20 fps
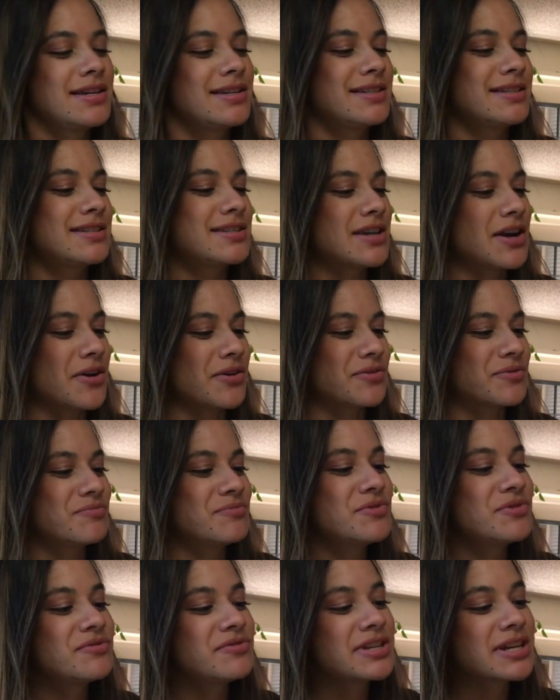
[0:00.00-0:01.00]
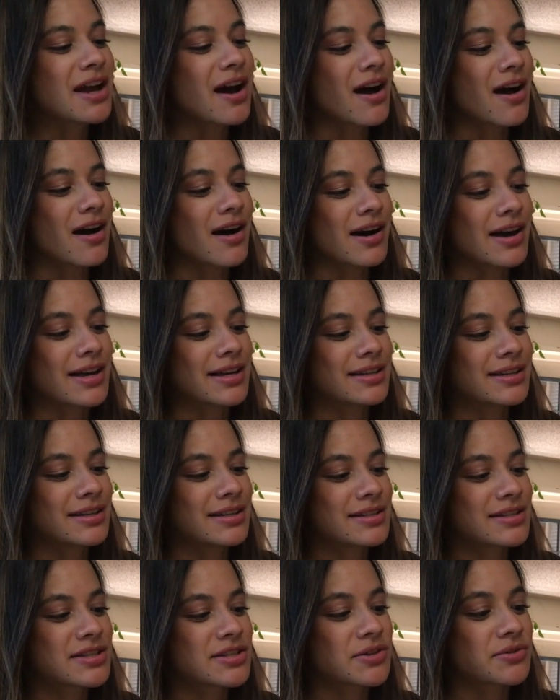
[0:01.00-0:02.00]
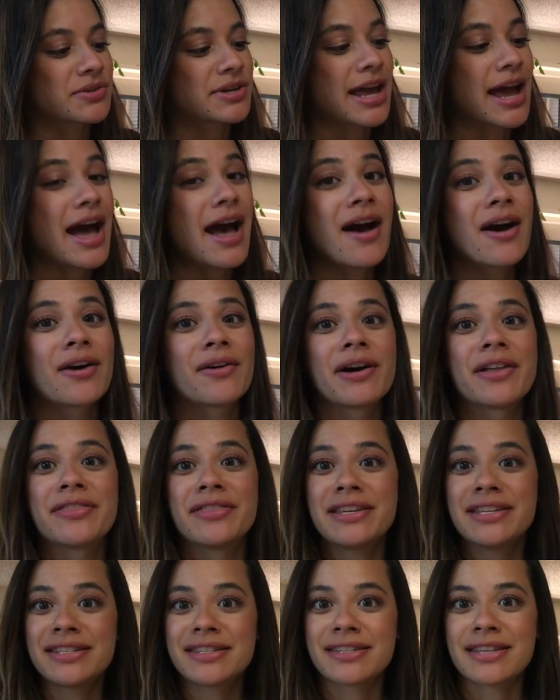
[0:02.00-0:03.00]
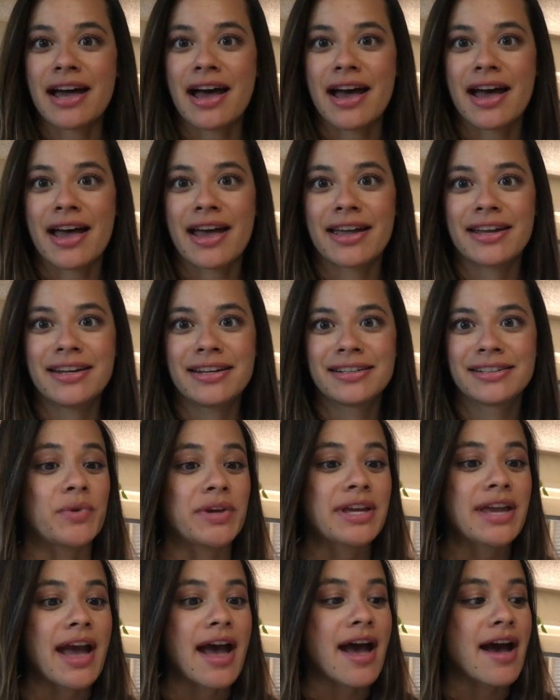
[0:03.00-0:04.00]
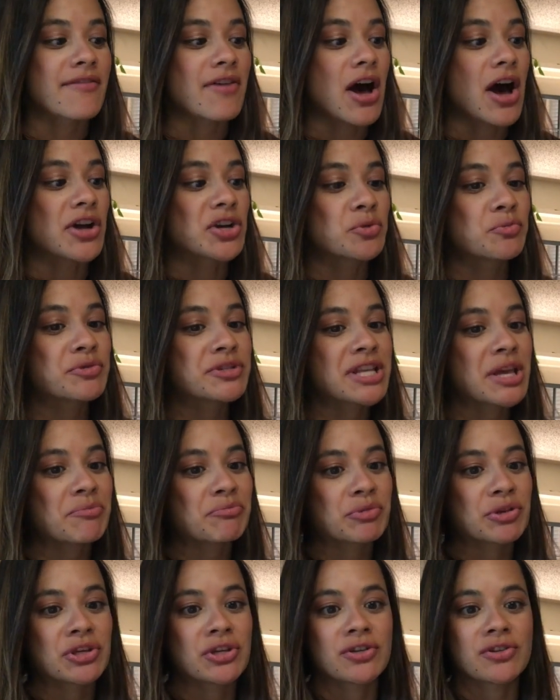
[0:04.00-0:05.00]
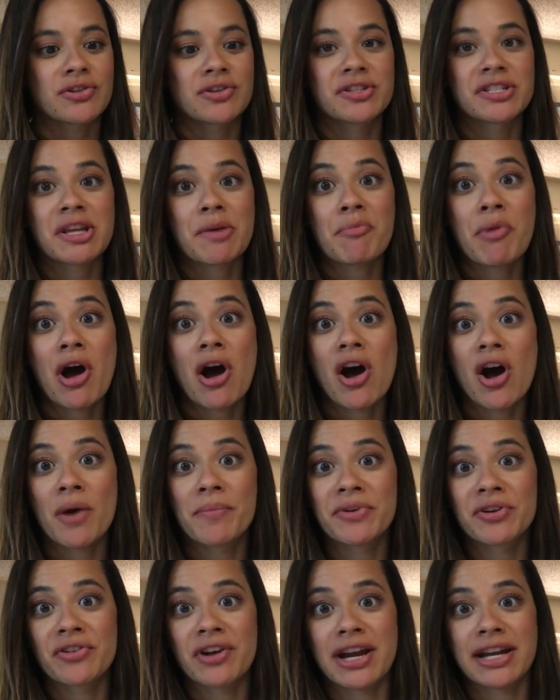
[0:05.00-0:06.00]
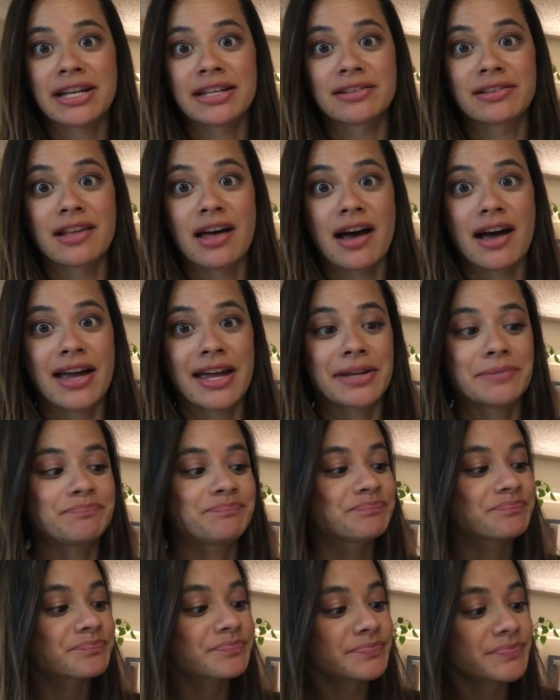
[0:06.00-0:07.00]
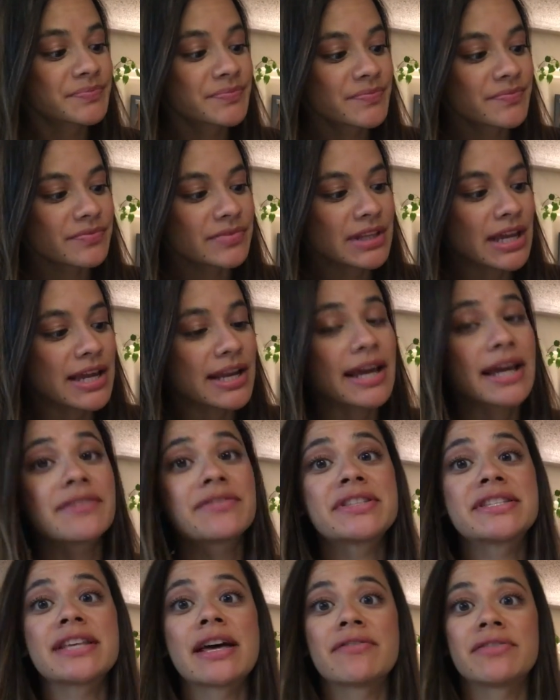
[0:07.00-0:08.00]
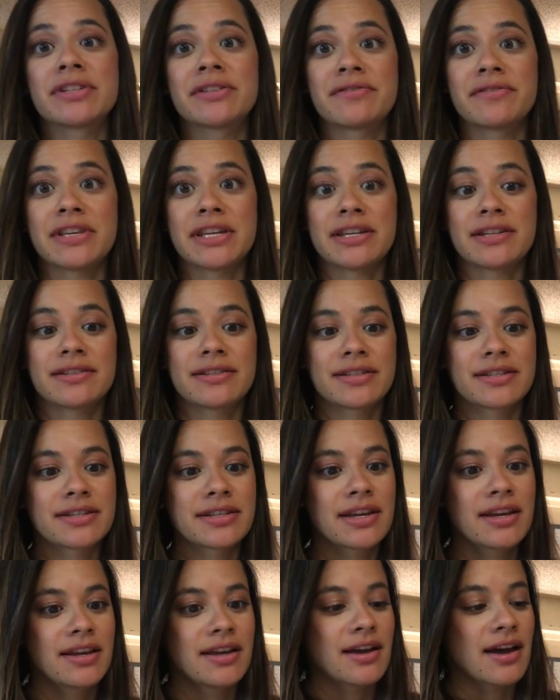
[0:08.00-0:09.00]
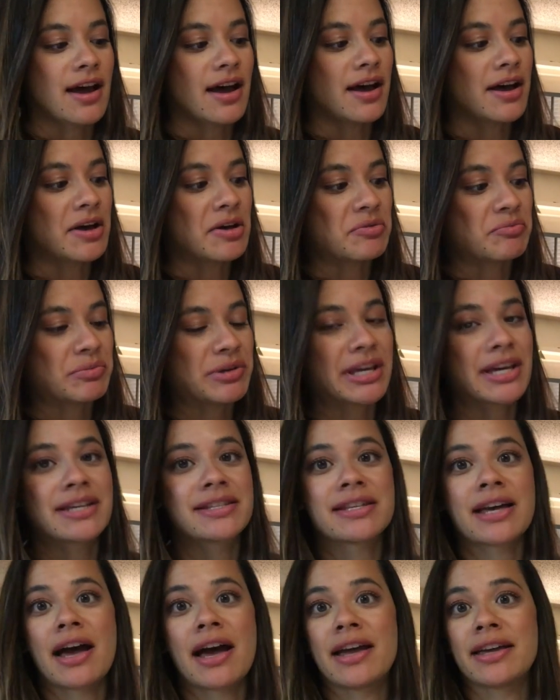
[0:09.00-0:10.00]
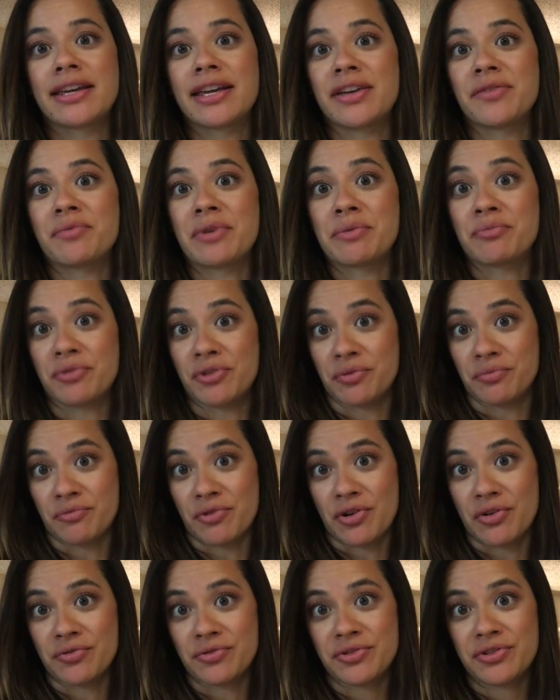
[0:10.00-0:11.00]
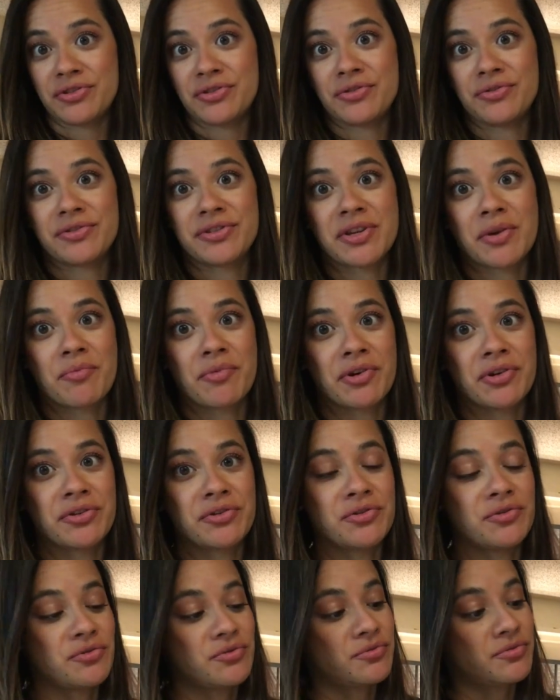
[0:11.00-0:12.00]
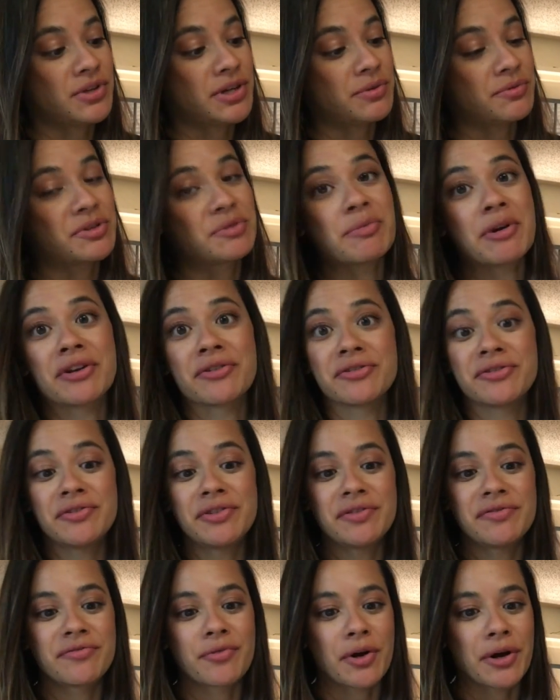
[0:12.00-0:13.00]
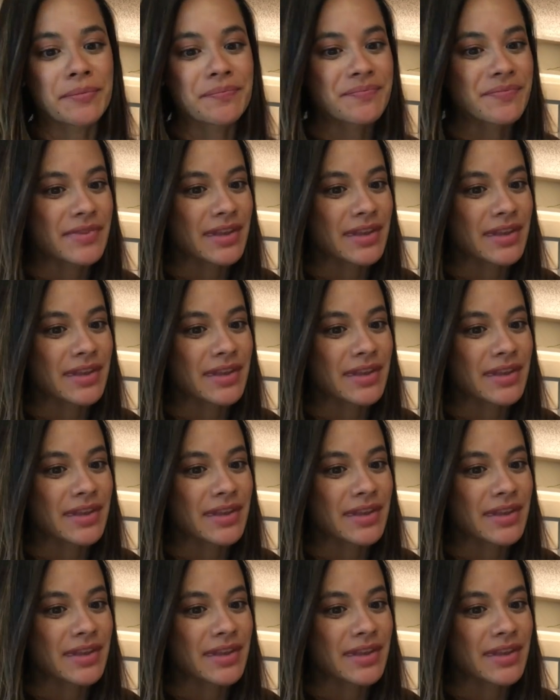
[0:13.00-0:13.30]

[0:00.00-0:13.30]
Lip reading: So moving on. So now on this side, we have 100% Pure's Pomegranate line, and I have 7 of these. Because I gave my Primrose to someone who it was better suited for.